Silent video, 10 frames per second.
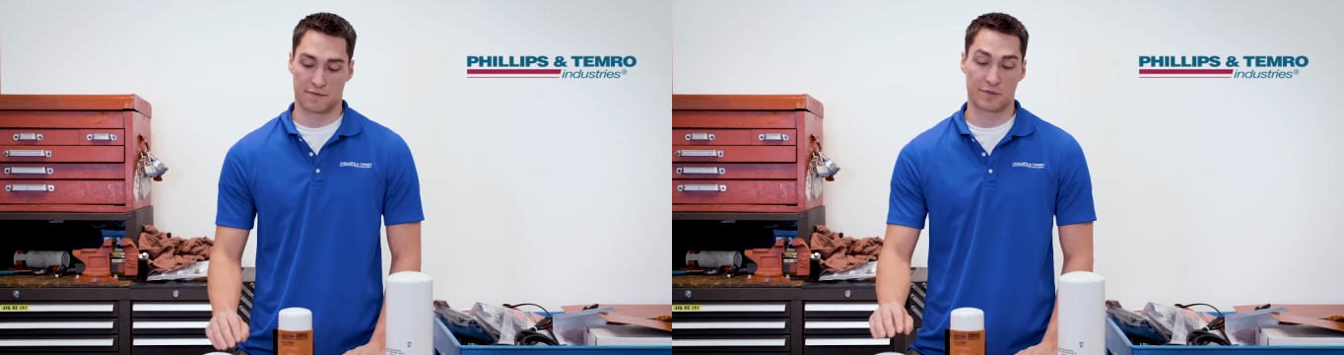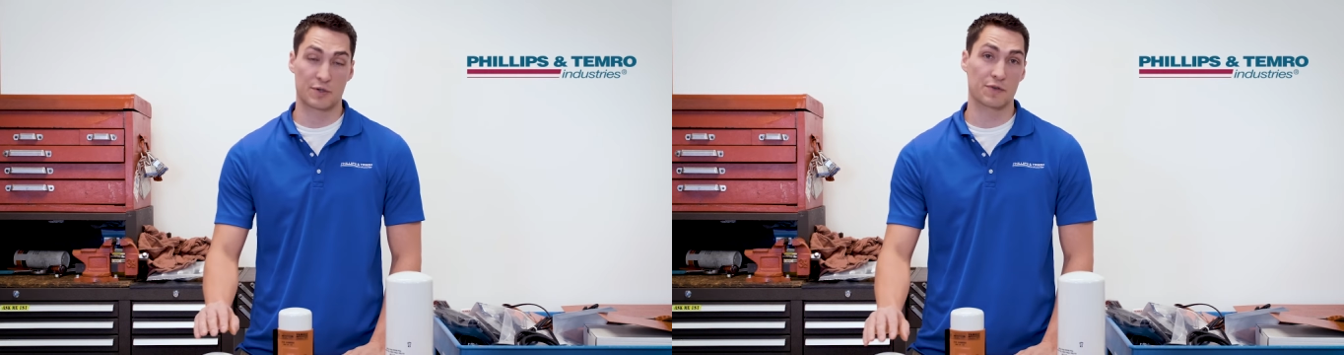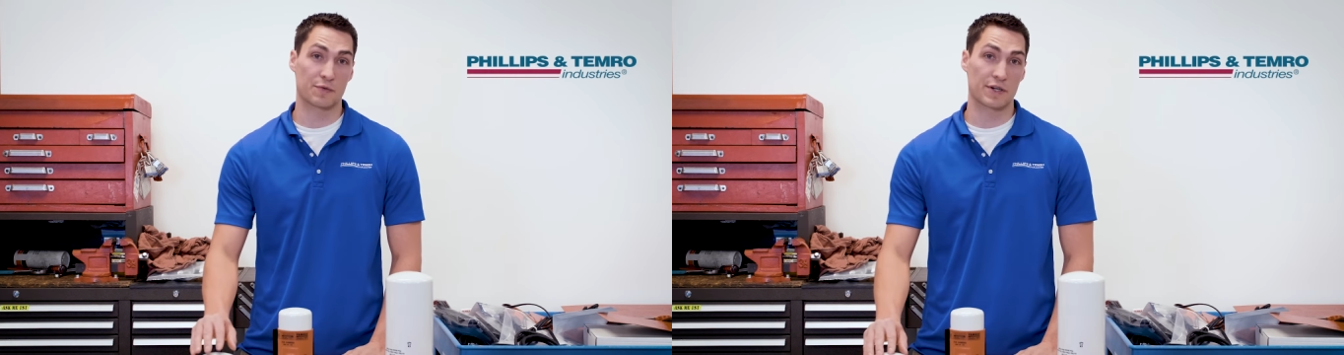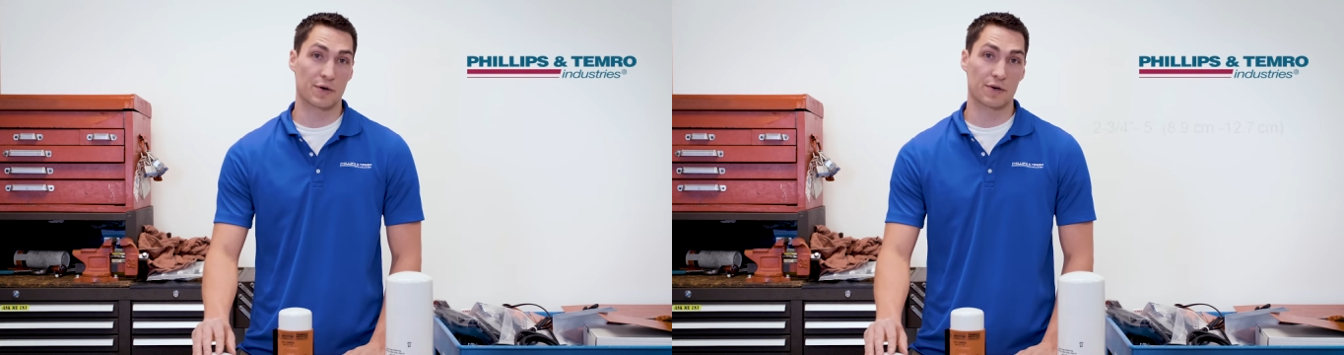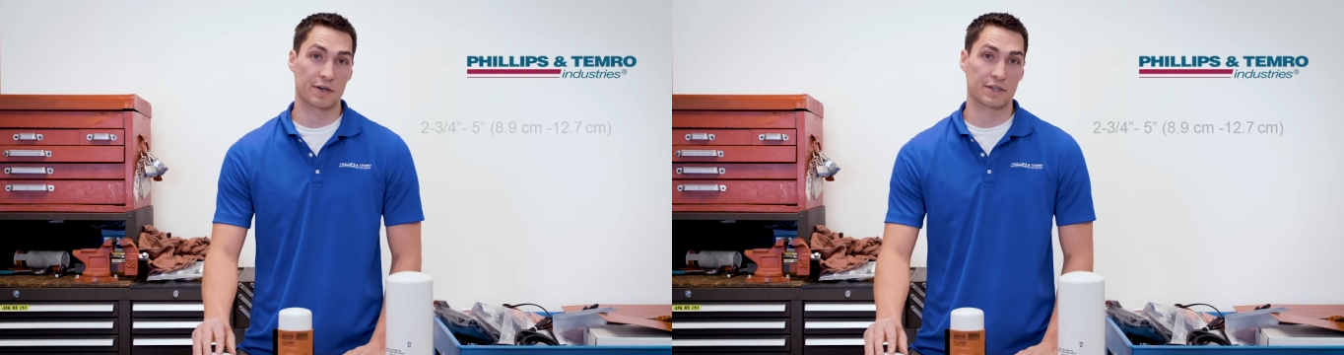from 2 and 3
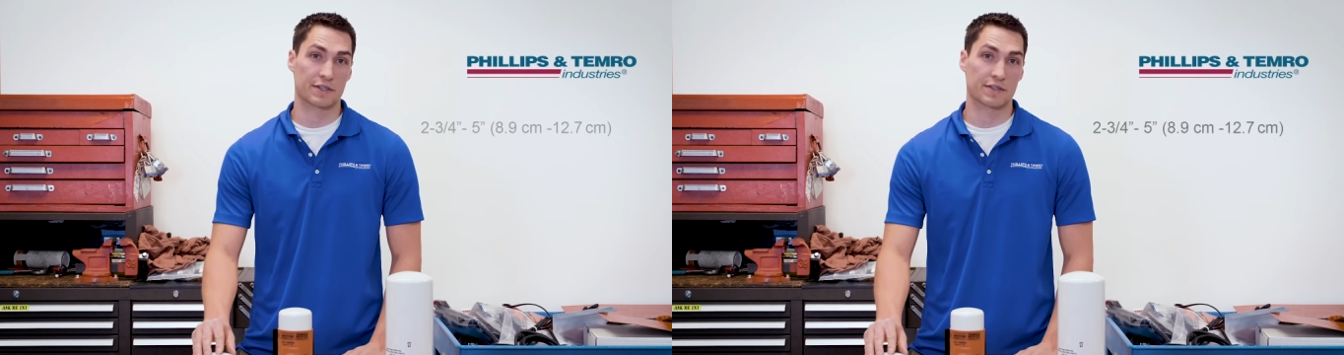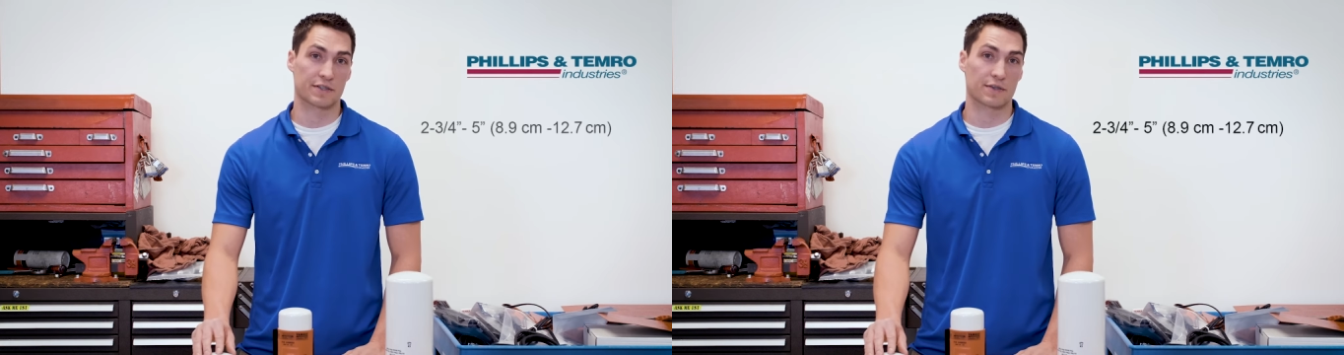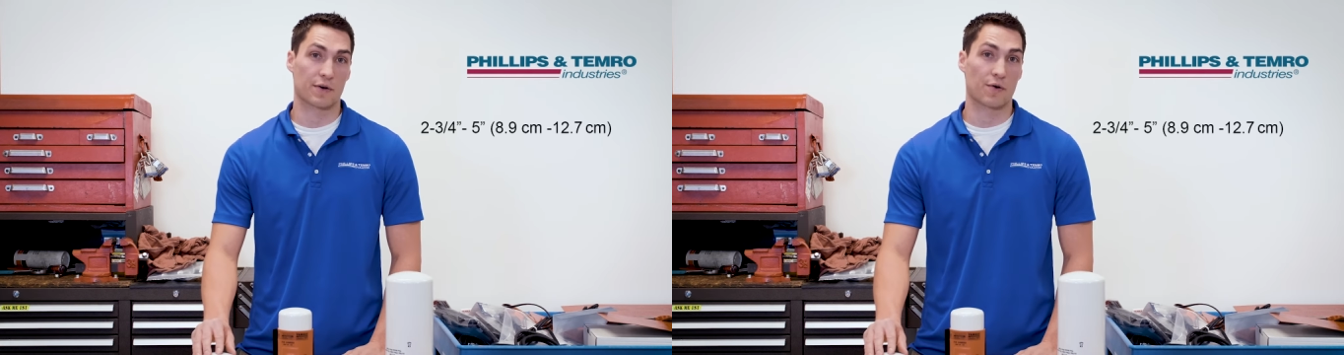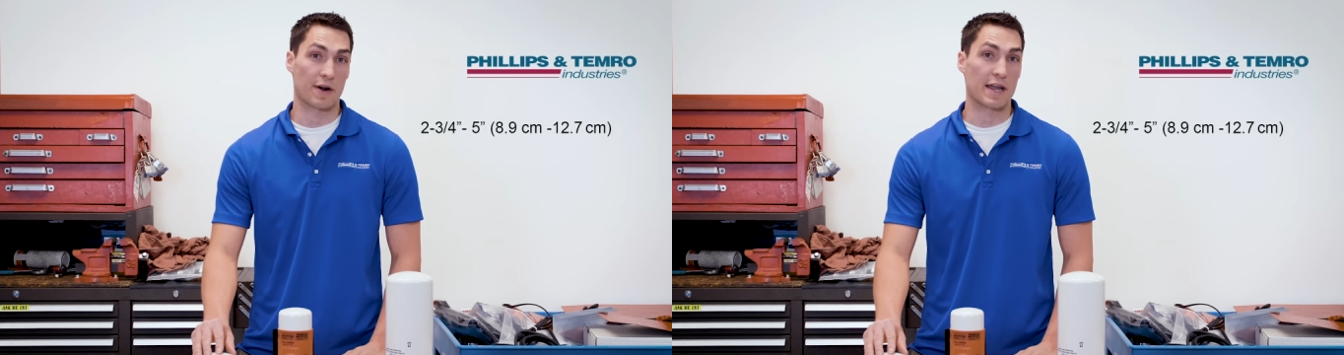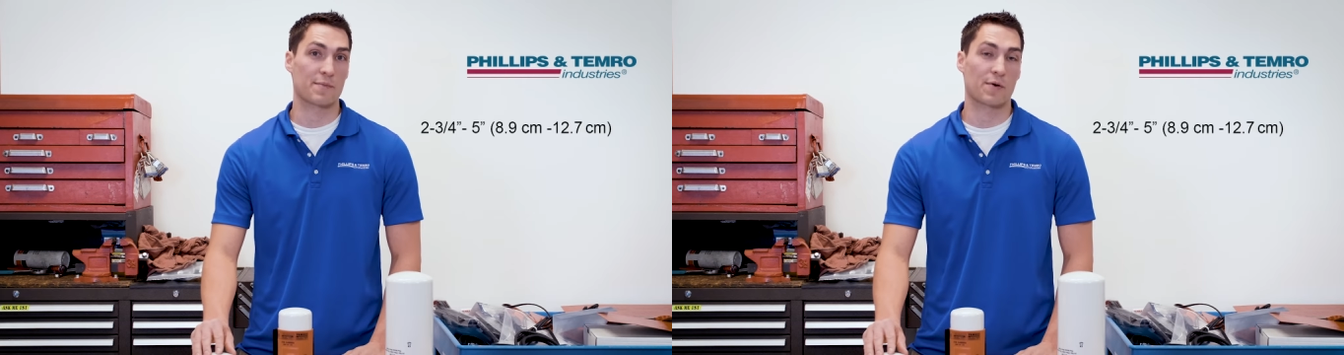quarter inches
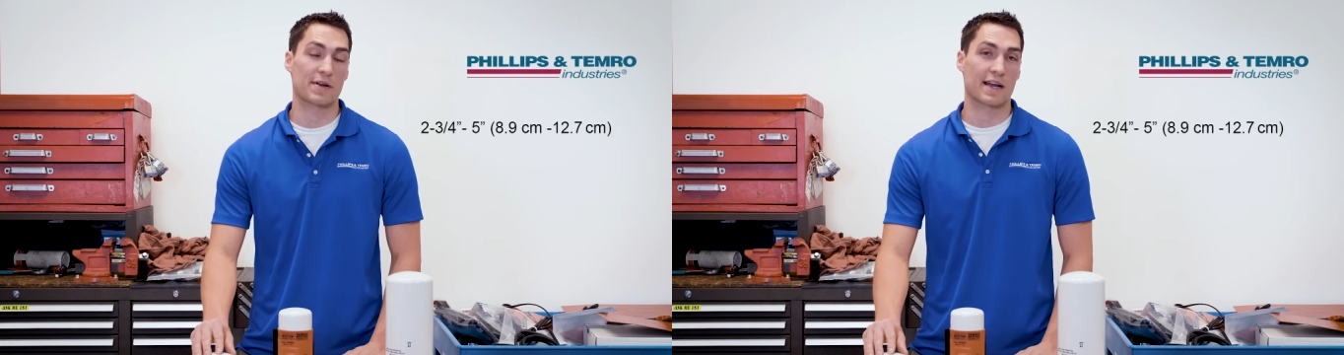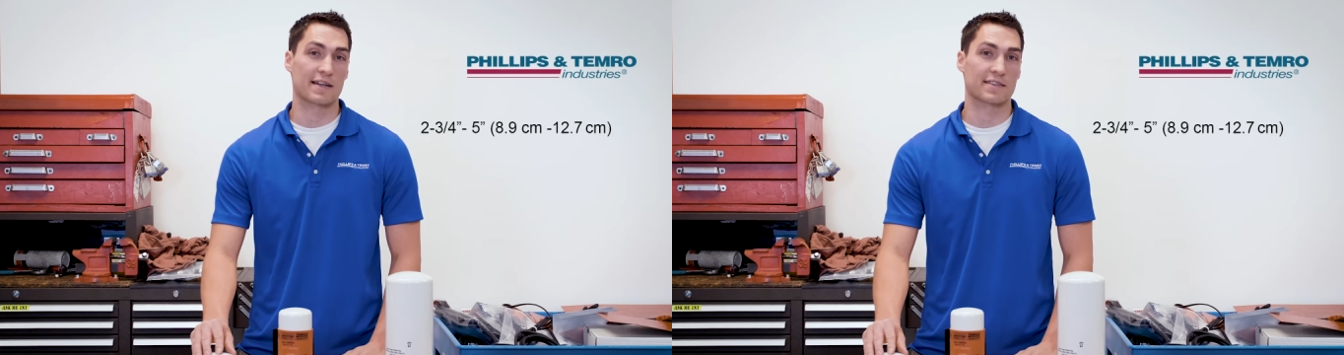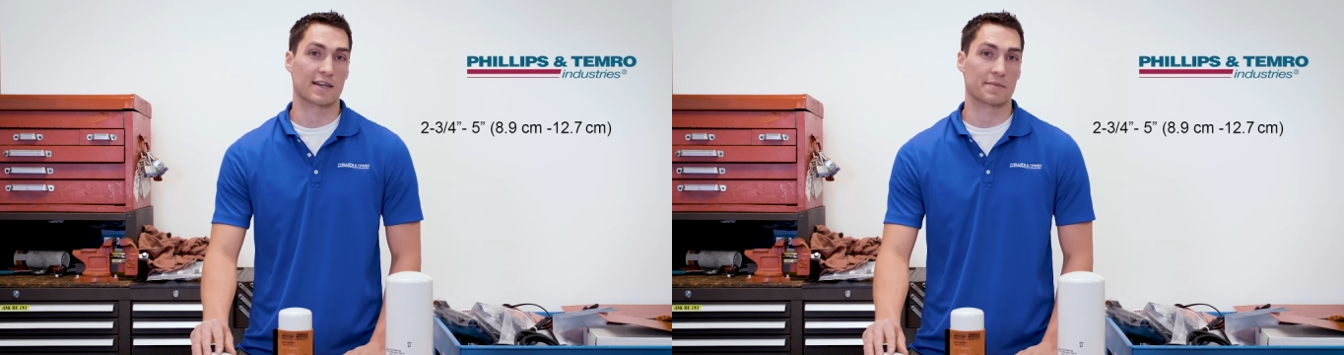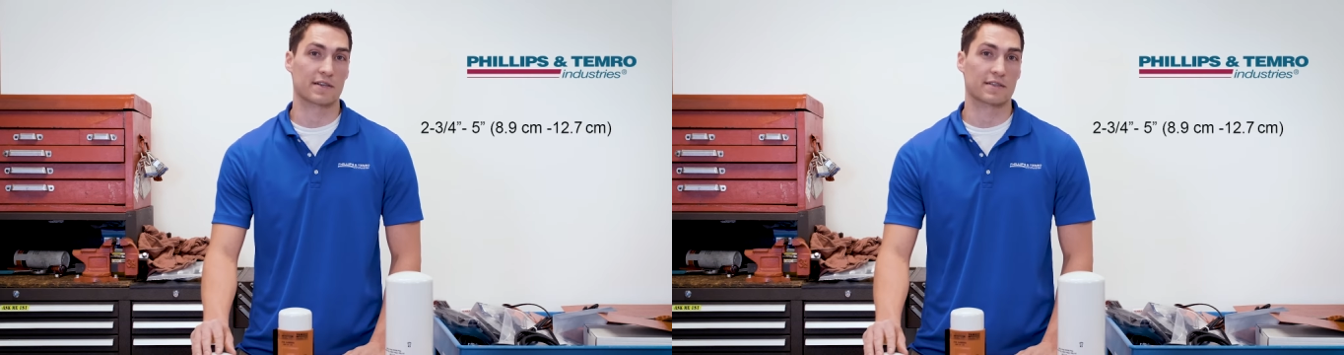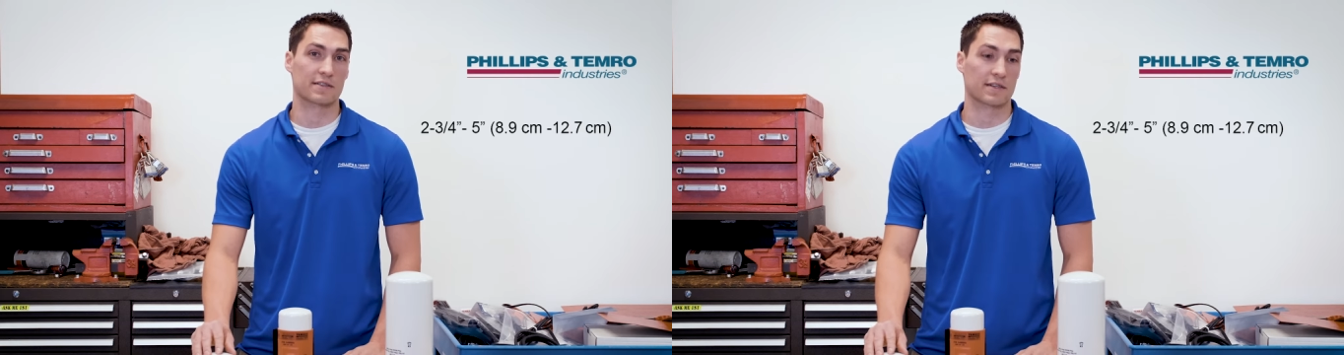or 8.9
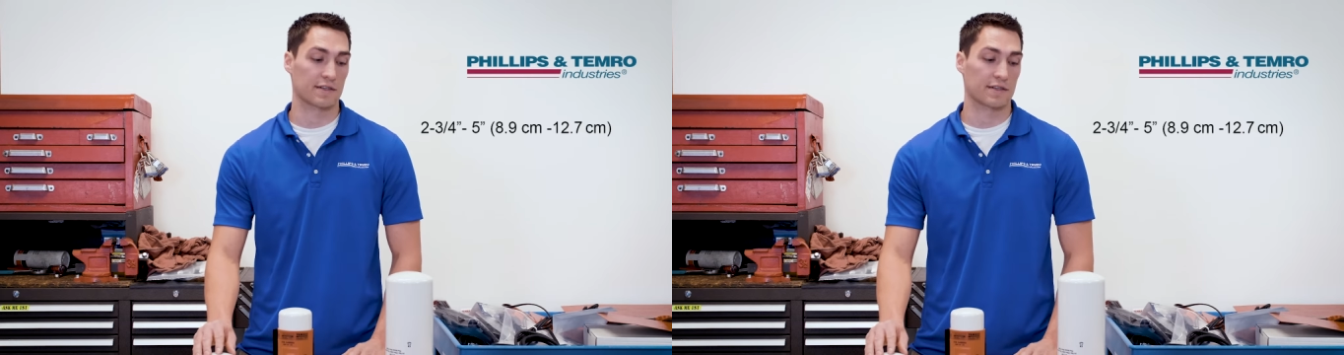centimeters